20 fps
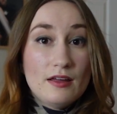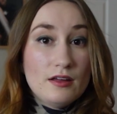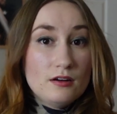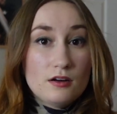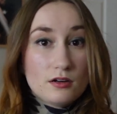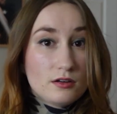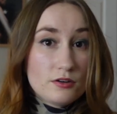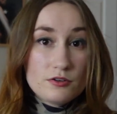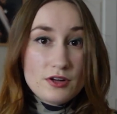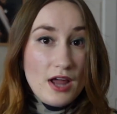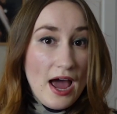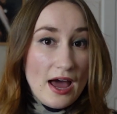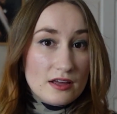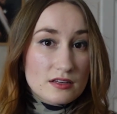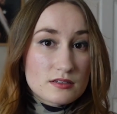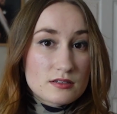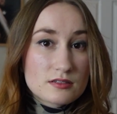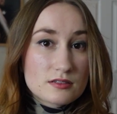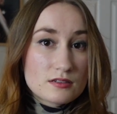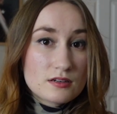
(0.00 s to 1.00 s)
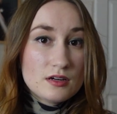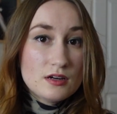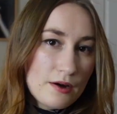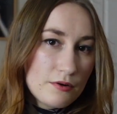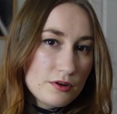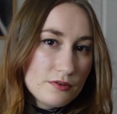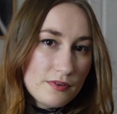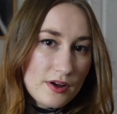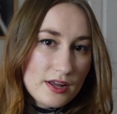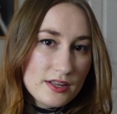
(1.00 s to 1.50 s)
an honored guest.
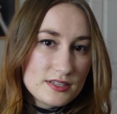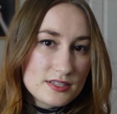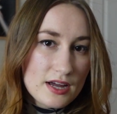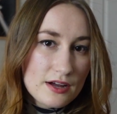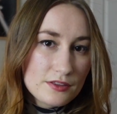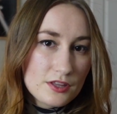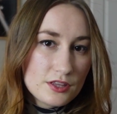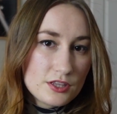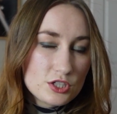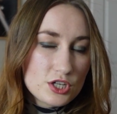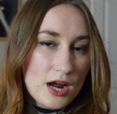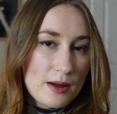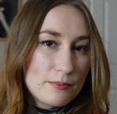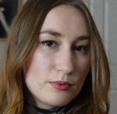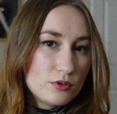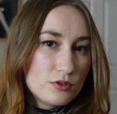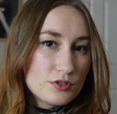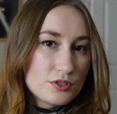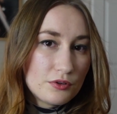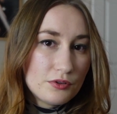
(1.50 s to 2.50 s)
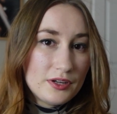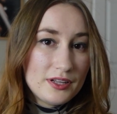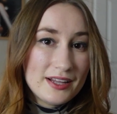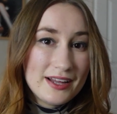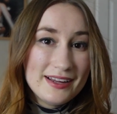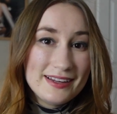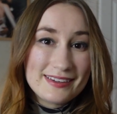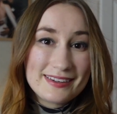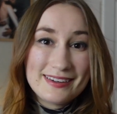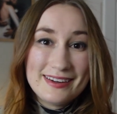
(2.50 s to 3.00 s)
Gawain finds out that the chapel is only
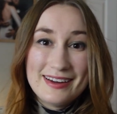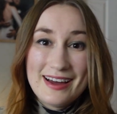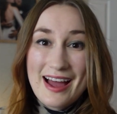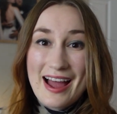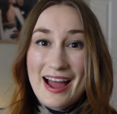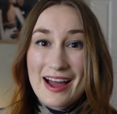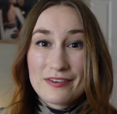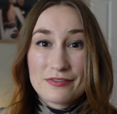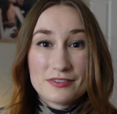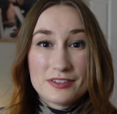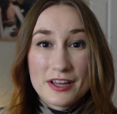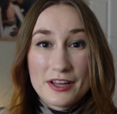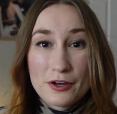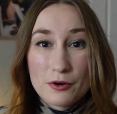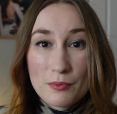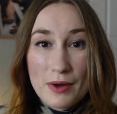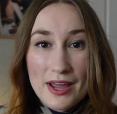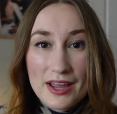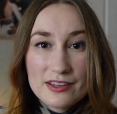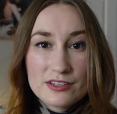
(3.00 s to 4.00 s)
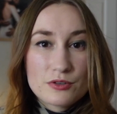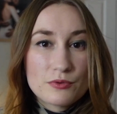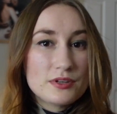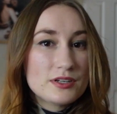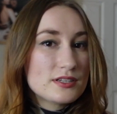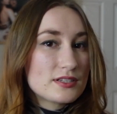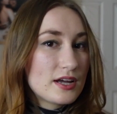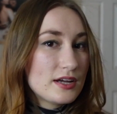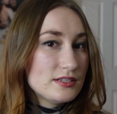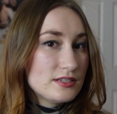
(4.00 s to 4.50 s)
like a half day away, so he
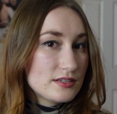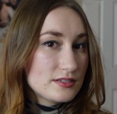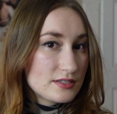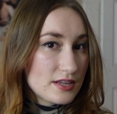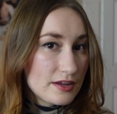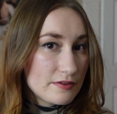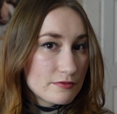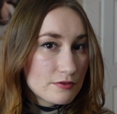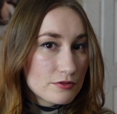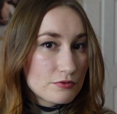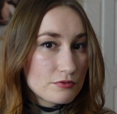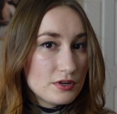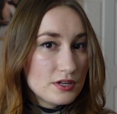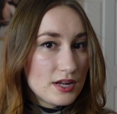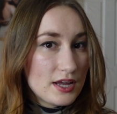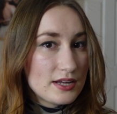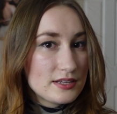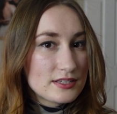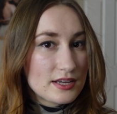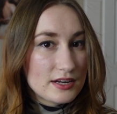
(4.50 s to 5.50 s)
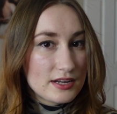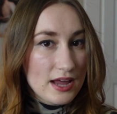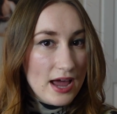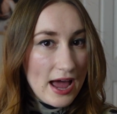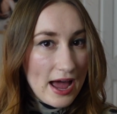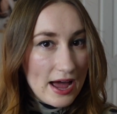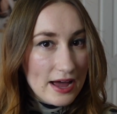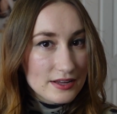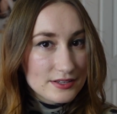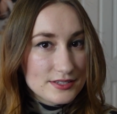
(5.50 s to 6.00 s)
decides to stay for 3 days that he
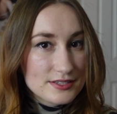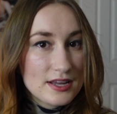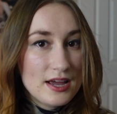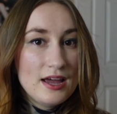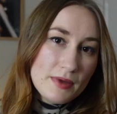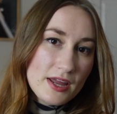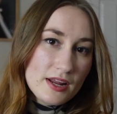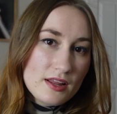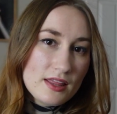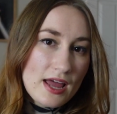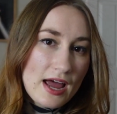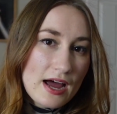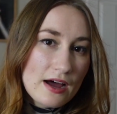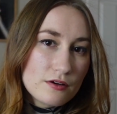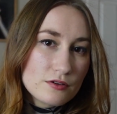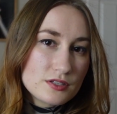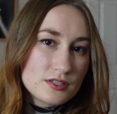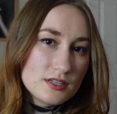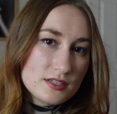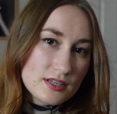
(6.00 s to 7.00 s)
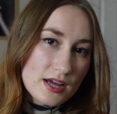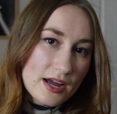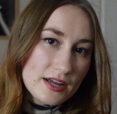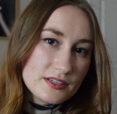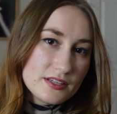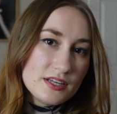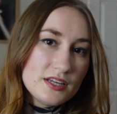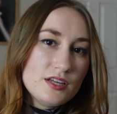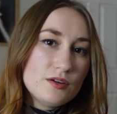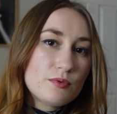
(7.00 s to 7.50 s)
has. The man of the house
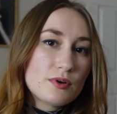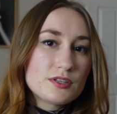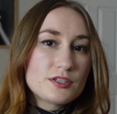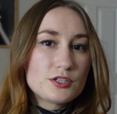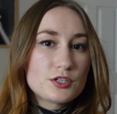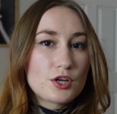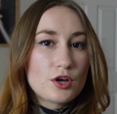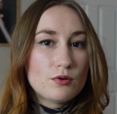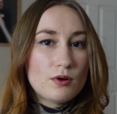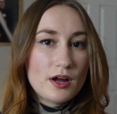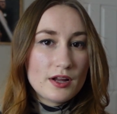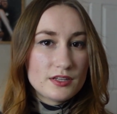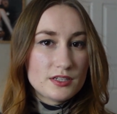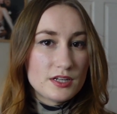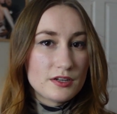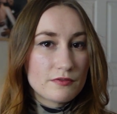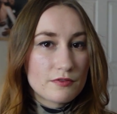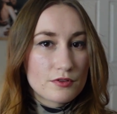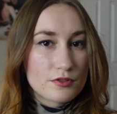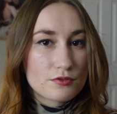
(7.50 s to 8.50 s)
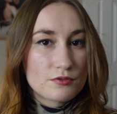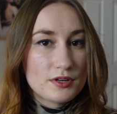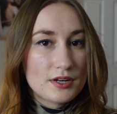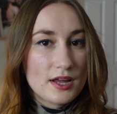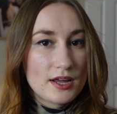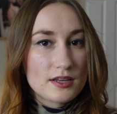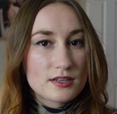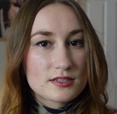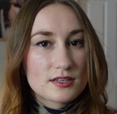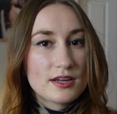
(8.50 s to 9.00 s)
decides that he wants to go hunting for 3
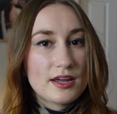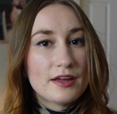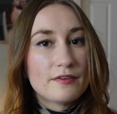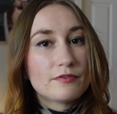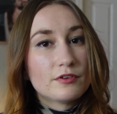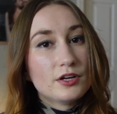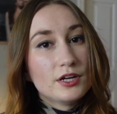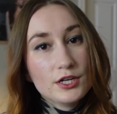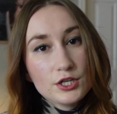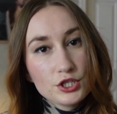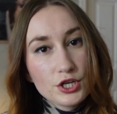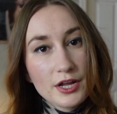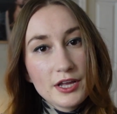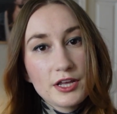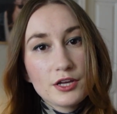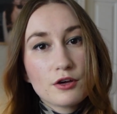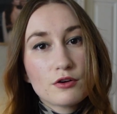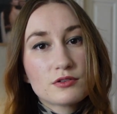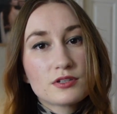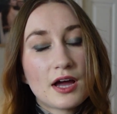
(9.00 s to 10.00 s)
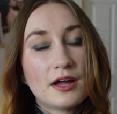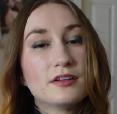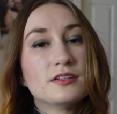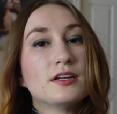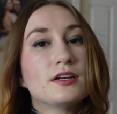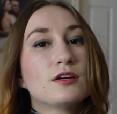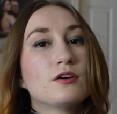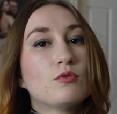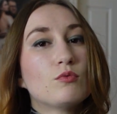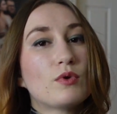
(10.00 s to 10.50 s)
days. And for each day he goes
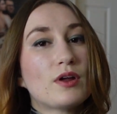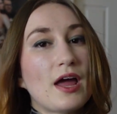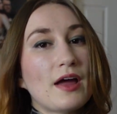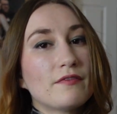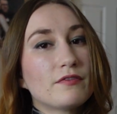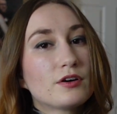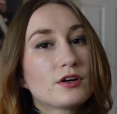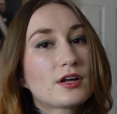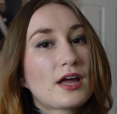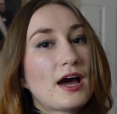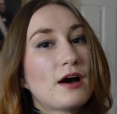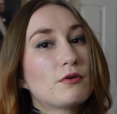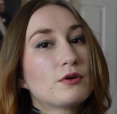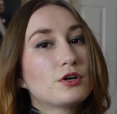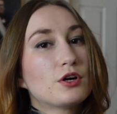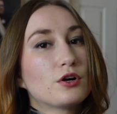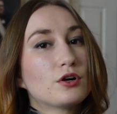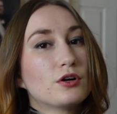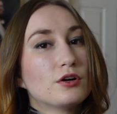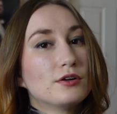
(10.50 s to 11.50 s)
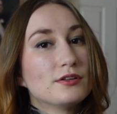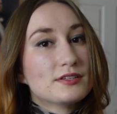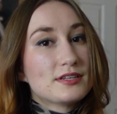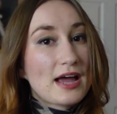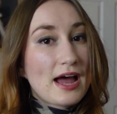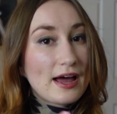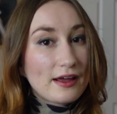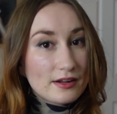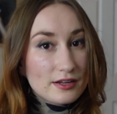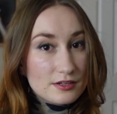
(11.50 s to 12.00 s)
hunting, whatever Gawain earns
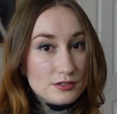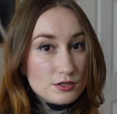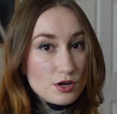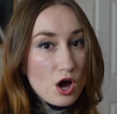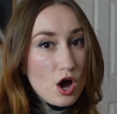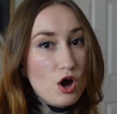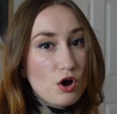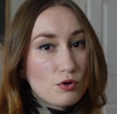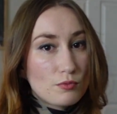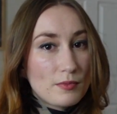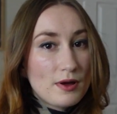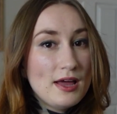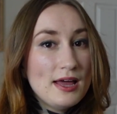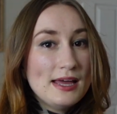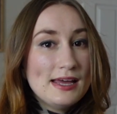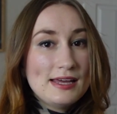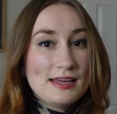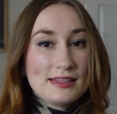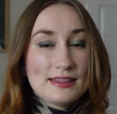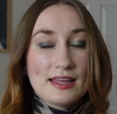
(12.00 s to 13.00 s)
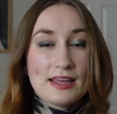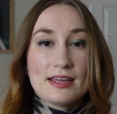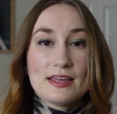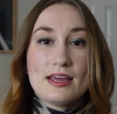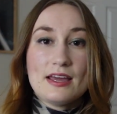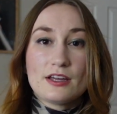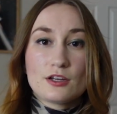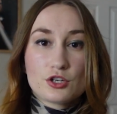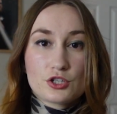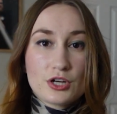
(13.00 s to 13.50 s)
at his home, they
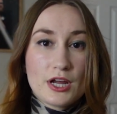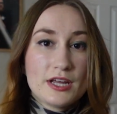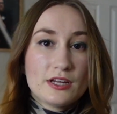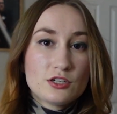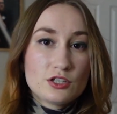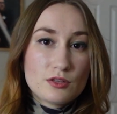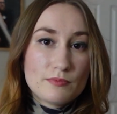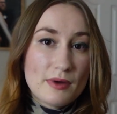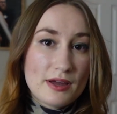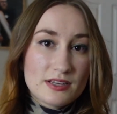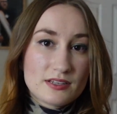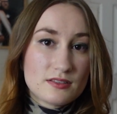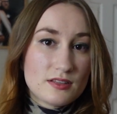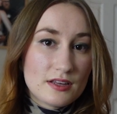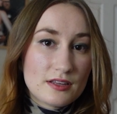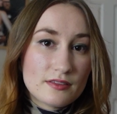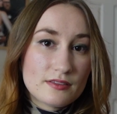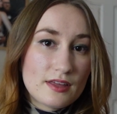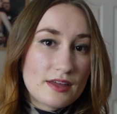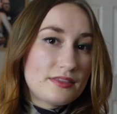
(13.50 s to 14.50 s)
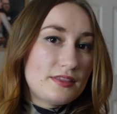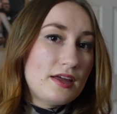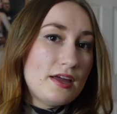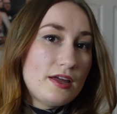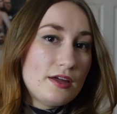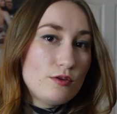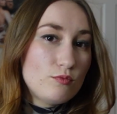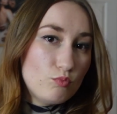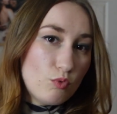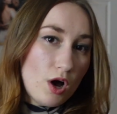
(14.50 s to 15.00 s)
exchange the best thing that
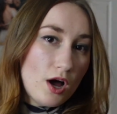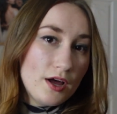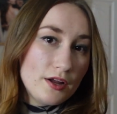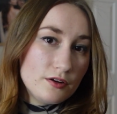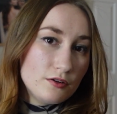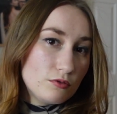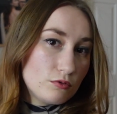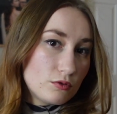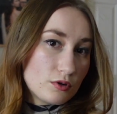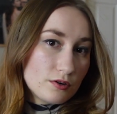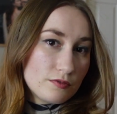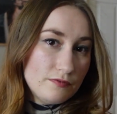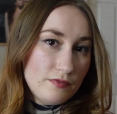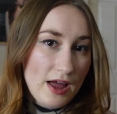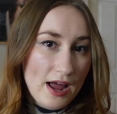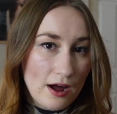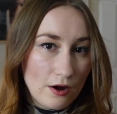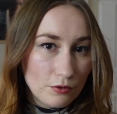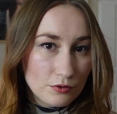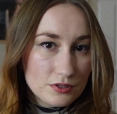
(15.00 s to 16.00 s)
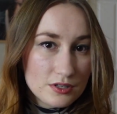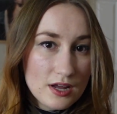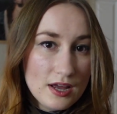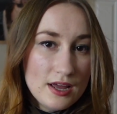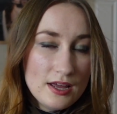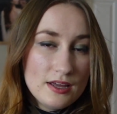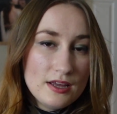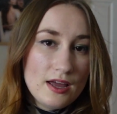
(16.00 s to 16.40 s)
they won or found.